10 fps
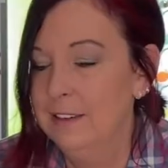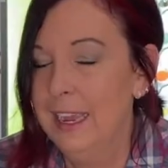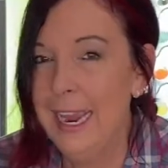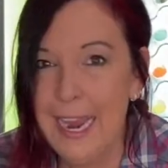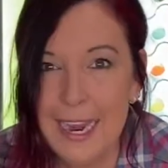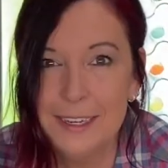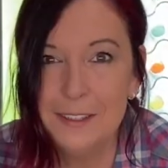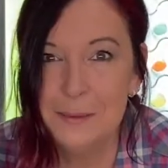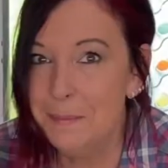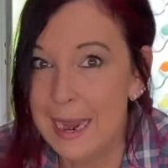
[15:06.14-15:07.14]

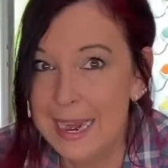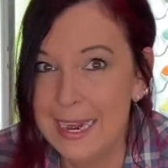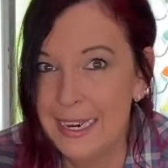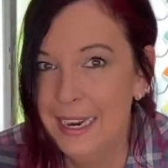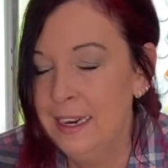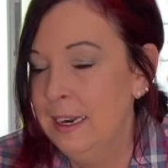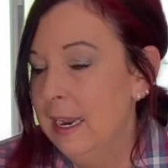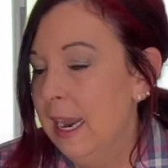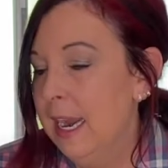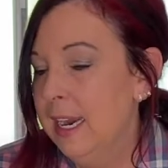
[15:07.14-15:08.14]
handmade
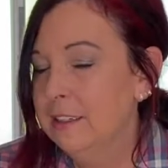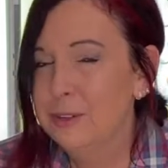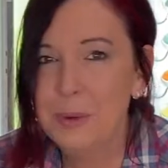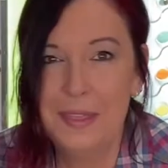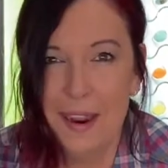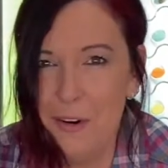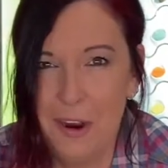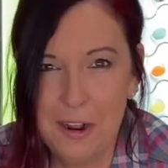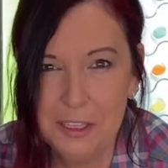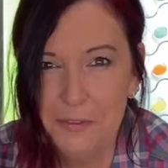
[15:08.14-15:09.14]
and without
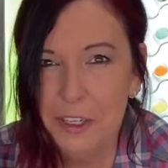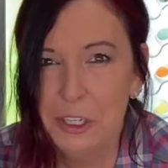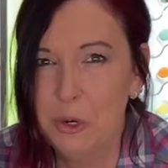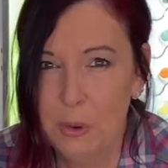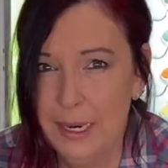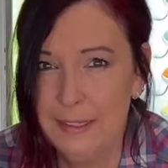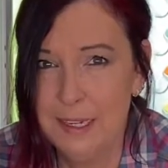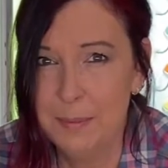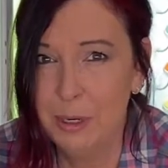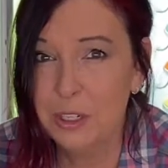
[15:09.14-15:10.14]
all of the crazy
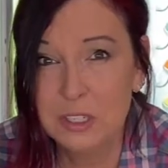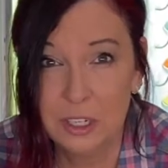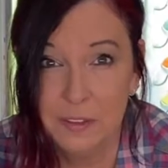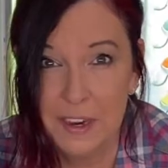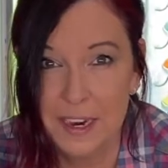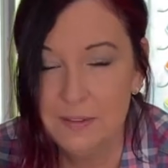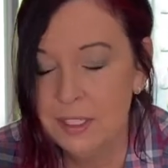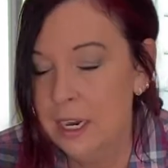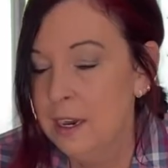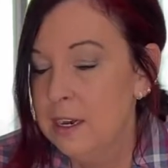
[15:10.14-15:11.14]
preservatives.
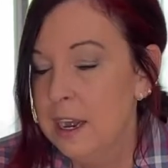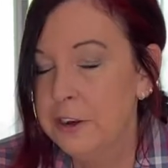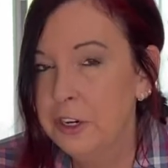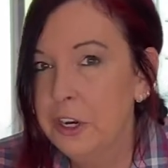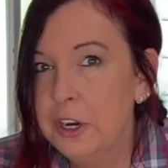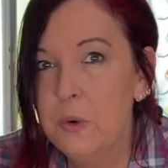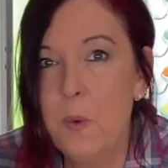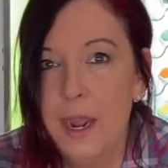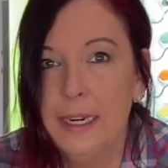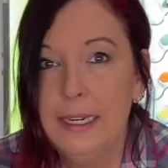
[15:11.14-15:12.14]
Now you're gonna
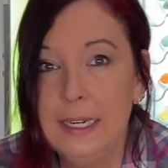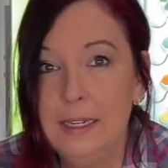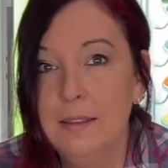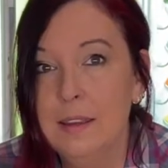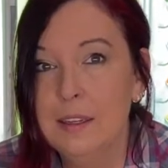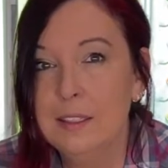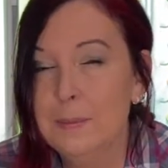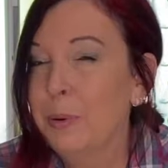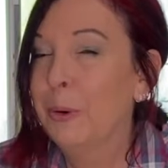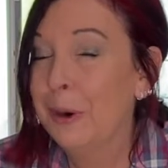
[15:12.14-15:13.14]
wanna eat this
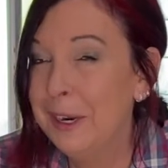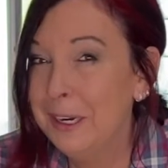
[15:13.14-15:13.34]
pretty